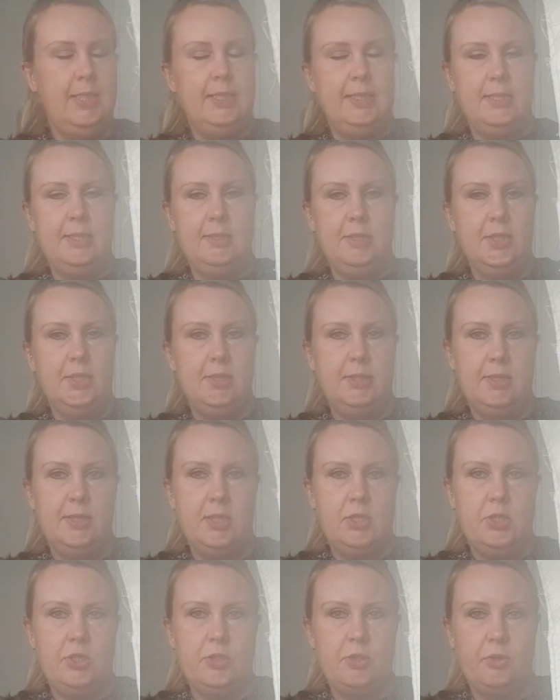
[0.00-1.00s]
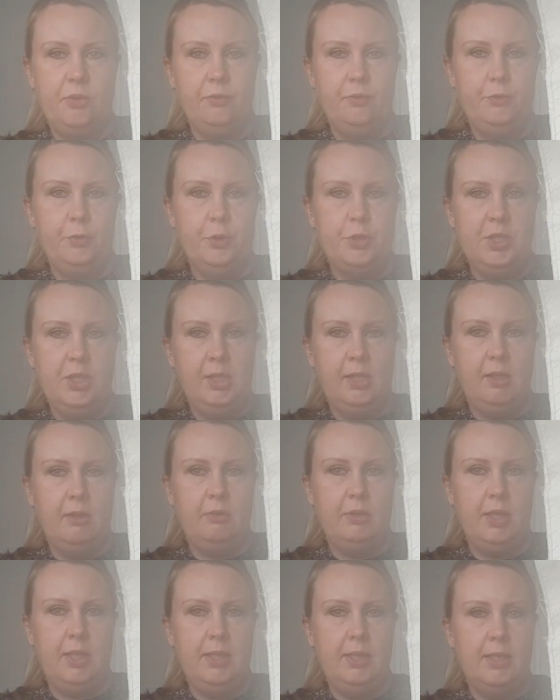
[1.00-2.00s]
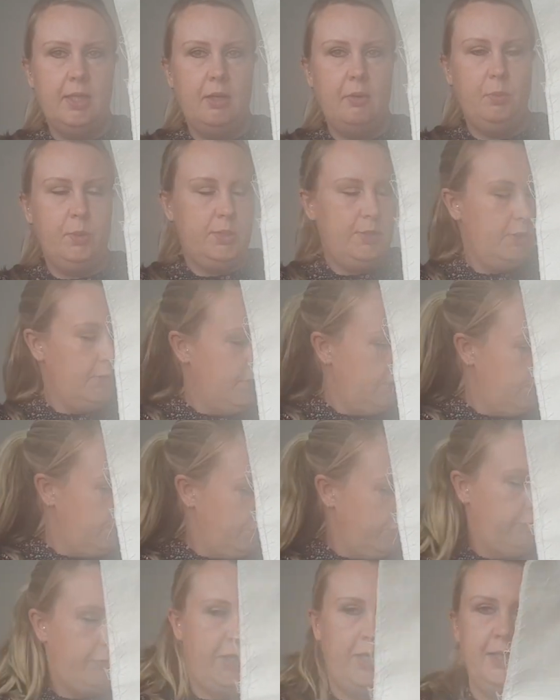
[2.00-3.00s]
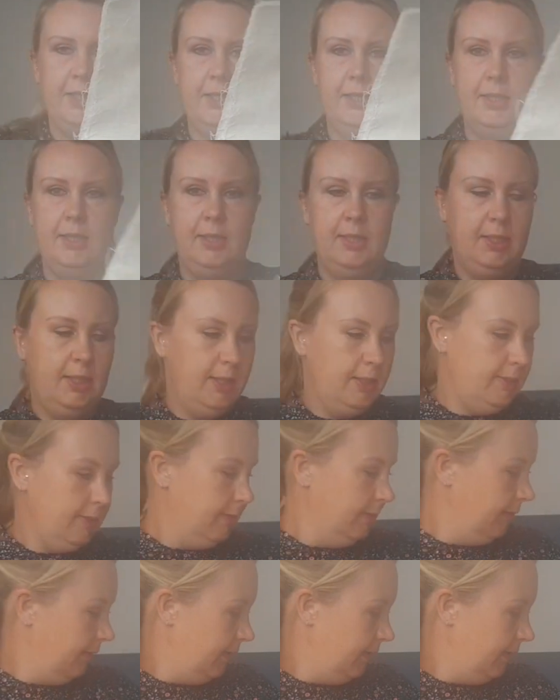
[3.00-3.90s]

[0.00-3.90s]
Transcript: This is stitched on 14 count Ada, which is provided in a kit.